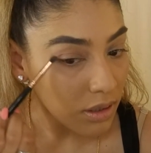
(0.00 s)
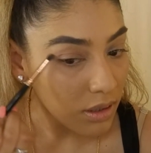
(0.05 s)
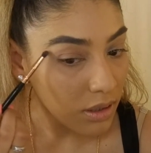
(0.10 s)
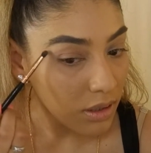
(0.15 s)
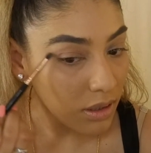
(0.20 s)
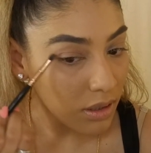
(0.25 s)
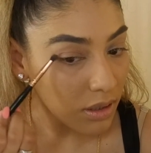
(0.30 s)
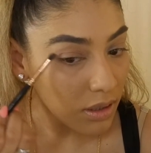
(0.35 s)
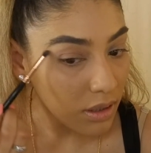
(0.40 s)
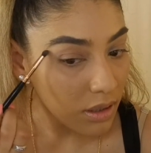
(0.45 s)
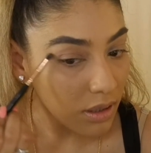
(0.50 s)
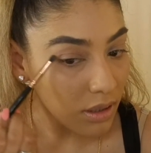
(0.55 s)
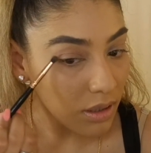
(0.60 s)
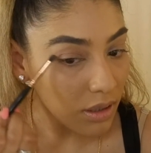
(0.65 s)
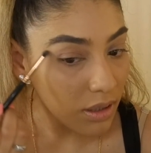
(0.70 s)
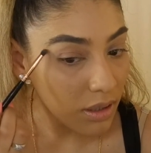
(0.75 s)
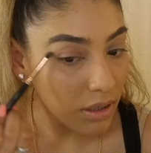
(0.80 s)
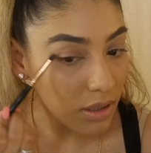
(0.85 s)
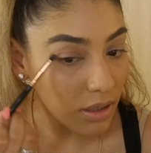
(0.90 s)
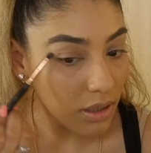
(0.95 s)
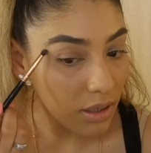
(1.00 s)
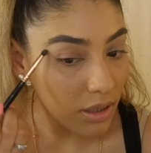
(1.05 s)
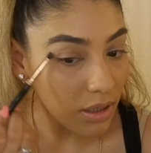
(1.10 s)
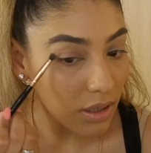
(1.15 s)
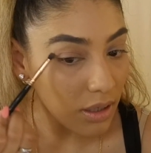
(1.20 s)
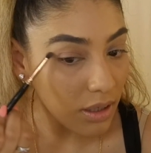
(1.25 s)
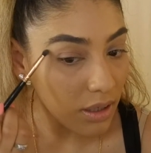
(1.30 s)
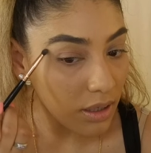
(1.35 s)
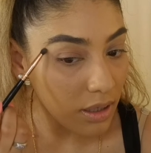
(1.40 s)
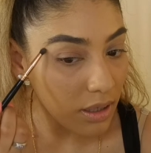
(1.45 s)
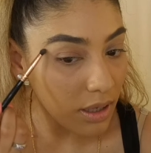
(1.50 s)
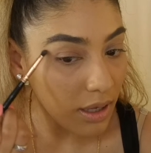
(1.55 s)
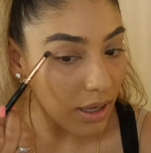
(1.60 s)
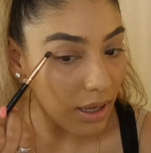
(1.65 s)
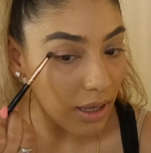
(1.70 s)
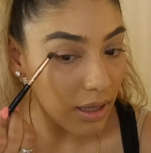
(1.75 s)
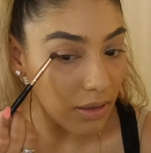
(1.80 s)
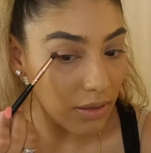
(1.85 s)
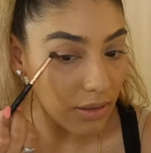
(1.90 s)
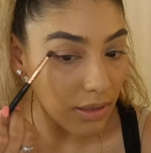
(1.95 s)
and
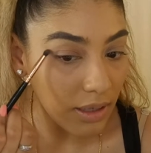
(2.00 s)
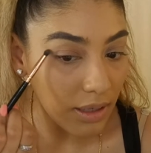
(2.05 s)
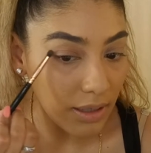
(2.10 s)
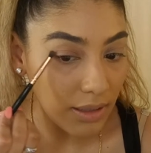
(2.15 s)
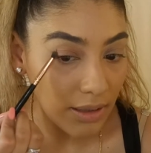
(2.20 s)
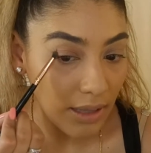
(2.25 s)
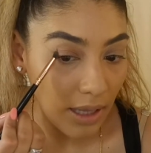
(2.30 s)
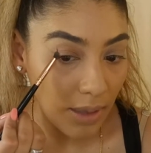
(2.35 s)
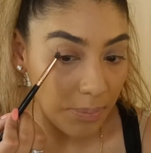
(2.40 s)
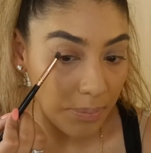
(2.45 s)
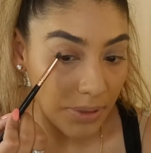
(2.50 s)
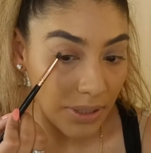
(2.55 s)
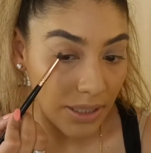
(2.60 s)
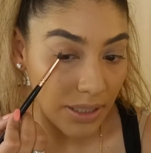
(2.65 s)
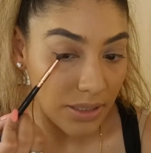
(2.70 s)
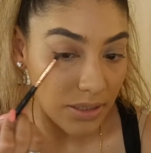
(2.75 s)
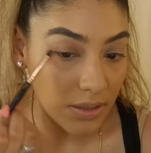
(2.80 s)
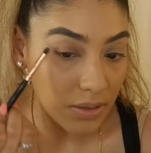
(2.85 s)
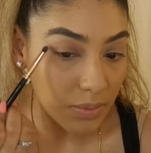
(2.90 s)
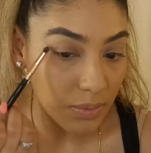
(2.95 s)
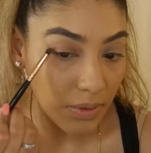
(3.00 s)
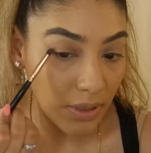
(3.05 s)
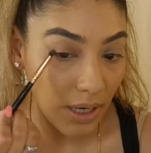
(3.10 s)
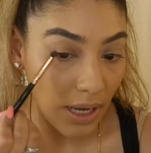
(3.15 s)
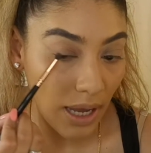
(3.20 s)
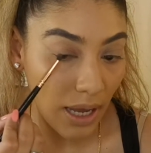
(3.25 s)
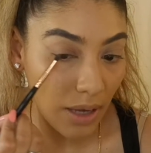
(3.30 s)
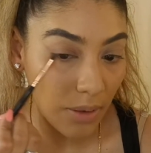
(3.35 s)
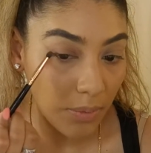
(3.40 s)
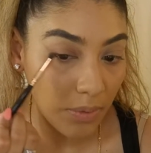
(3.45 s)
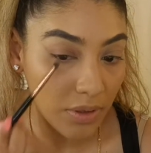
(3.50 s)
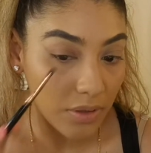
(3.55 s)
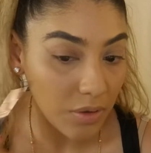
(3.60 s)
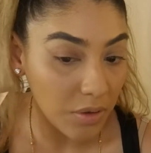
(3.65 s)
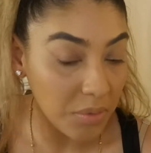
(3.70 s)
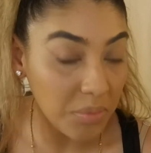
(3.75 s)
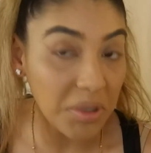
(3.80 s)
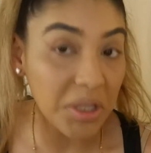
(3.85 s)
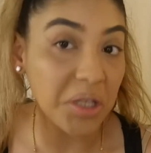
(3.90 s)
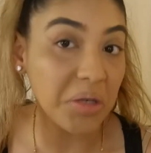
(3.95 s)
outline that place where I would
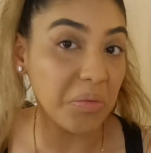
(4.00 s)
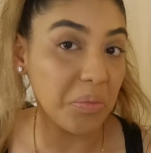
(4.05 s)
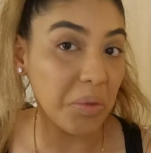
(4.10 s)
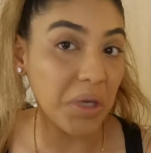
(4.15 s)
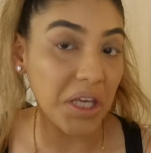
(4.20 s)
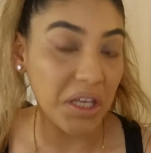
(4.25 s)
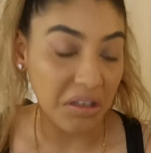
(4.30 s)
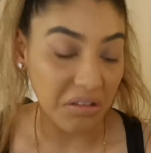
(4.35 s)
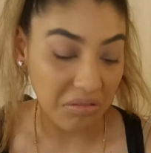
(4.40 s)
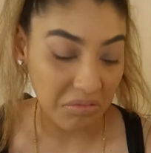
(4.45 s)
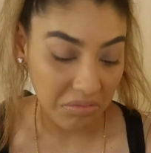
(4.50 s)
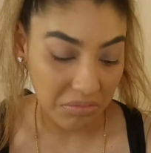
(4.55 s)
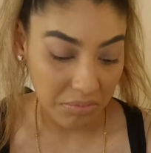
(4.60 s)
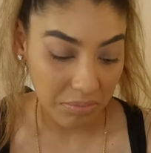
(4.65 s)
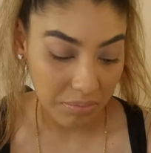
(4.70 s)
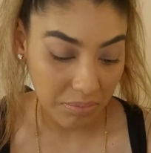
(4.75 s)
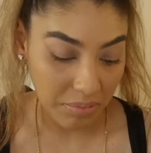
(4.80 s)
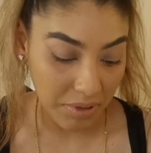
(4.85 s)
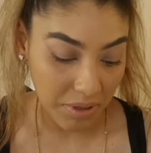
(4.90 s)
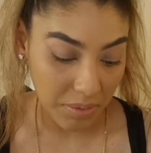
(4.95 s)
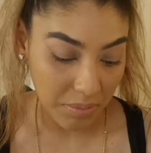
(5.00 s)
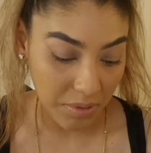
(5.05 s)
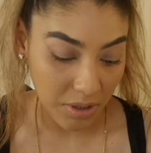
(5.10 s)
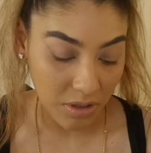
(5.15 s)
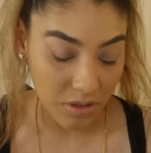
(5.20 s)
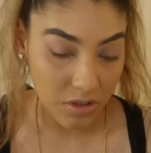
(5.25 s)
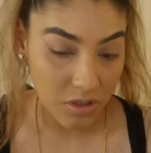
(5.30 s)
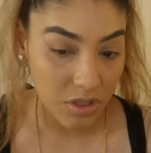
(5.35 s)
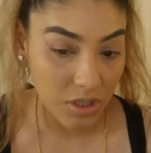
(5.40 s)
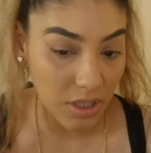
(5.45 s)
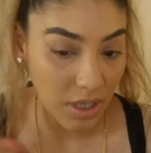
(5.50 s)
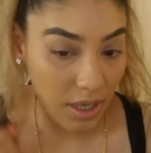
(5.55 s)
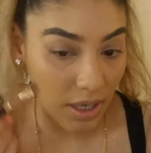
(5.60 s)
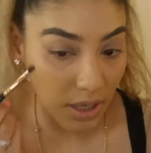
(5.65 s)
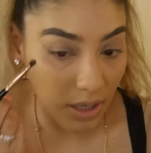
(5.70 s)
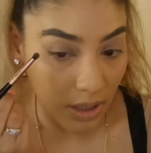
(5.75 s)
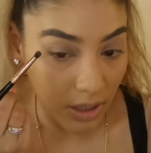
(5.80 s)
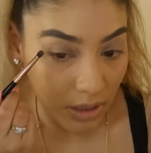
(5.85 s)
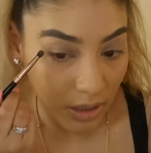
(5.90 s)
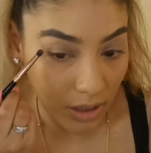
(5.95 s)
normally wing, pretty much.
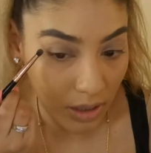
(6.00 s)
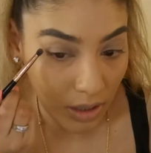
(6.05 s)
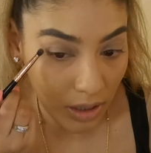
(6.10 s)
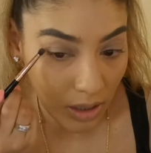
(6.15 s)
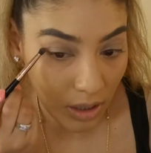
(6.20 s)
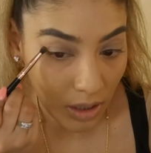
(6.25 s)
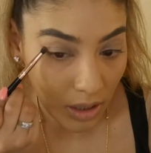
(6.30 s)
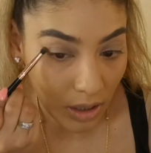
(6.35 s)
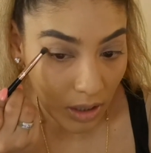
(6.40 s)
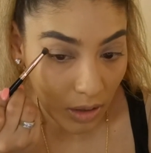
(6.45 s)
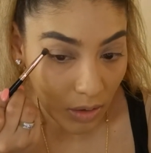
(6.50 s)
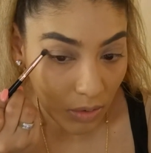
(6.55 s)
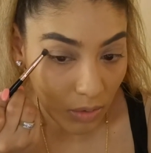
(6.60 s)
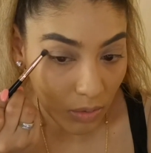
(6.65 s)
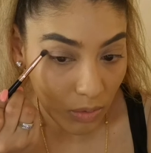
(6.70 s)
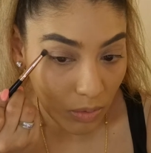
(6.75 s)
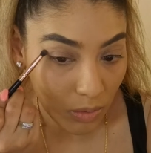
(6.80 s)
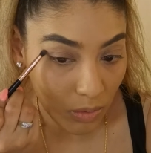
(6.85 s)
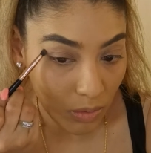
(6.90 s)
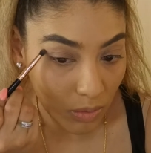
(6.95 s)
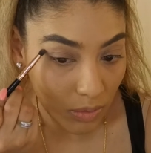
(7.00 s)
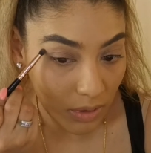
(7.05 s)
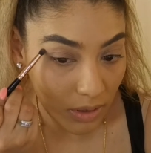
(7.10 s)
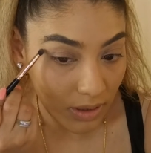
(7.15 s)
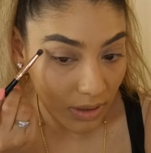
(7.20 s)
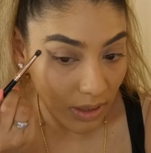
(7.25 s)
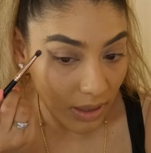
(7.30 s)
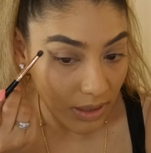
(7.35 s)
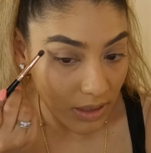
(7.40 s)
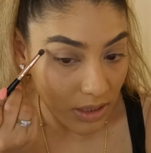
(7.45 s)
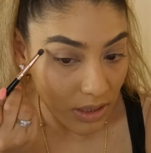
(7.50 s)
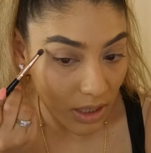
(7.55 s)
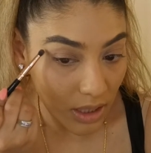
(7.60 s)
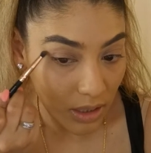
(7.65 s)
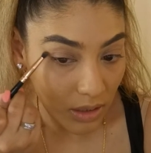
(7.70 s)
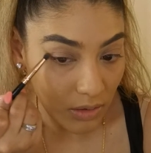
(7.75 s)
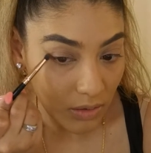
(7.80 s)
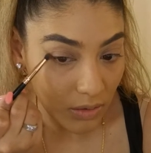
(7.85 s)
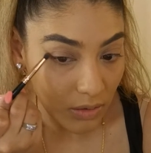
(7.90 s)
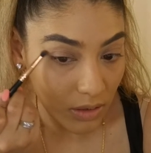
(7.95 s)
And ooh, this
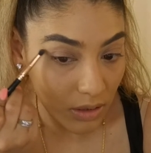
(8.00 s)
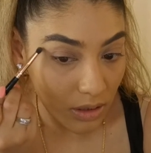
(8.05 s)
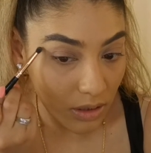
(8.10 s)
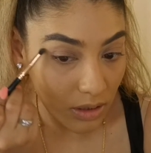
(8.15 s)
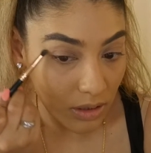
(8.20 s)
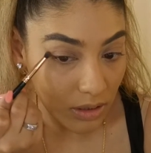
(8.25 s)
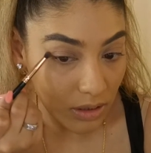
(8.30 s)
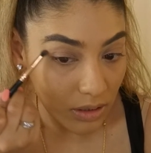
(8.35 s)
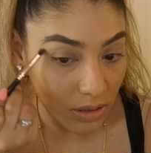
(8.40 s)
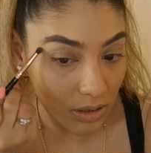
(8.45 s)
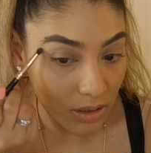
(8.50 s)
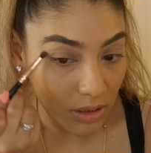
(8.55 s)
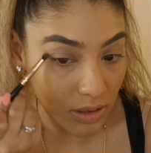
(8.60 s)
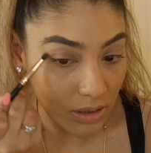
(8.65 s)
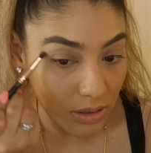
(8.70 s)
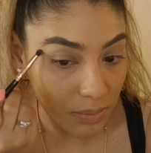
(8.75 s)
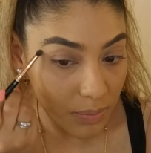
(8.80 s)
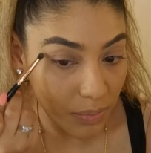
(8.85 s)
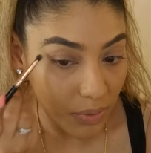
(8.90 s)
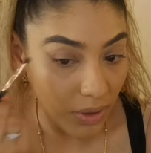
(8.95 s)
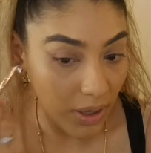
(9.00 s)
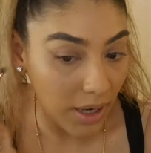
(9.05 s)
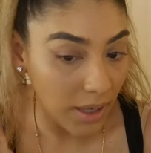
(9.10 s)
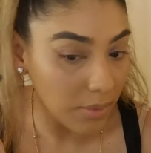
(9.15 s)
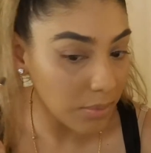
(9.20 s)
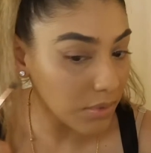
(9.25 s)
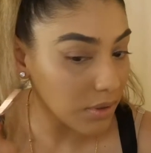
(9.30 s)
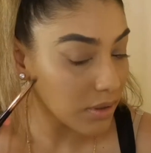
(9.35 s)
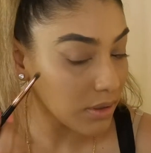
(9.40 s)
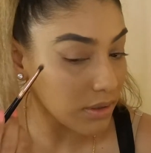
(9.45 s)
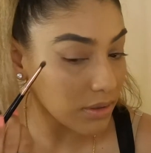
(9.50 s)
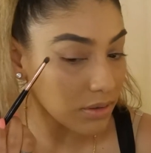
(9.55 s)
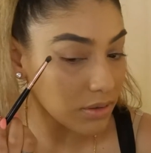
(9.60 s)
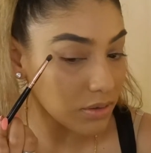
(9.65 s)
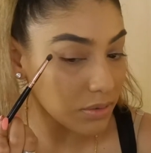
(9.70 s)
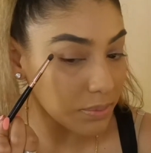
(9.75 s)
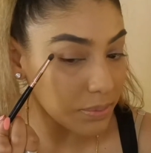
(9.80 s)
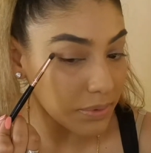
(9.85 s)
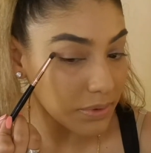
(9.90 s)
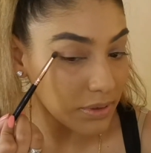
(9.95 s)
eyeshadow this primer is
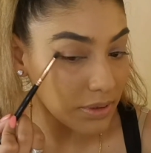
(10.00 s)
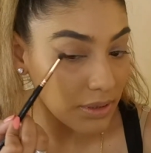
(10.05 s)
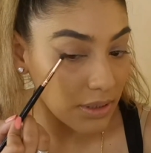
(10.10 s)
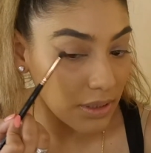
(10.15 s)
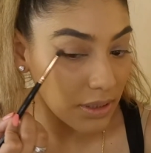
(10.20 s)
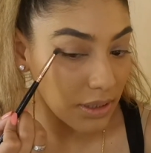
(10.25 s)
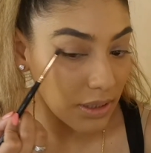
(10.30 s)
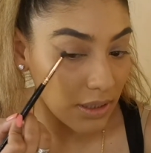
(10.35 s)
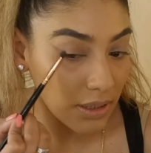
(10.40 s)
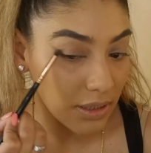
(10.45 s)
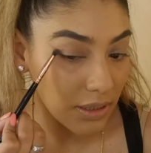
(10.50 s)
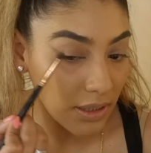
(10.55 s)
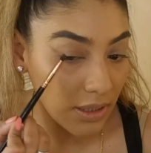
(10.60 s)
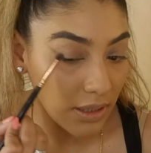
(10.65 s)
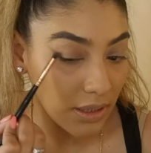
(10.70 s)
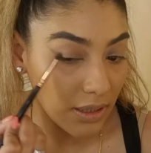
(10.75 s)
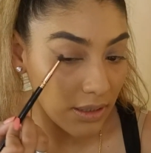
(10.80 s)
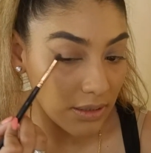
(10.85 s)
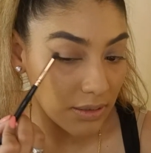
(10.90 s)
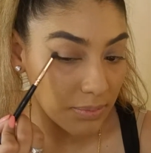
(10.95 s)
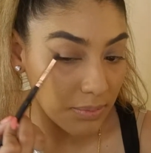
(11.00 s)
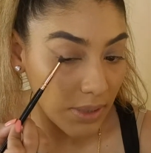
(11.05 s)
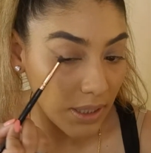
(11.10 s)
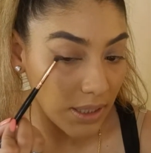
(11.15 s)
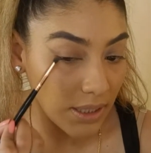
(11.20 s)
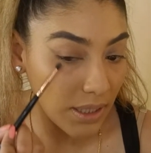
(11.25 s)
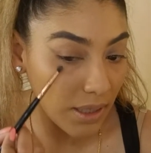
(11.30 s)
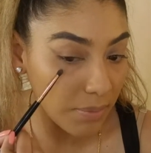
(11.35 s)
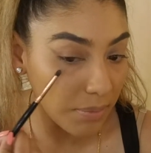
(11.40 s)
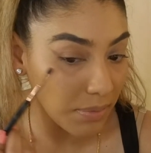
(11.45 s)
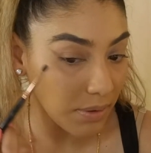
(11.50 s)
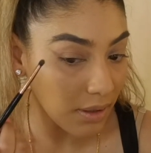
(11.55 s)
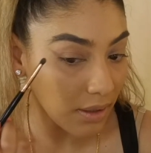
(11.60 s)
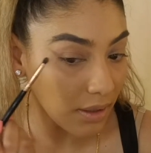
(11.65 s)
super sticky. This might not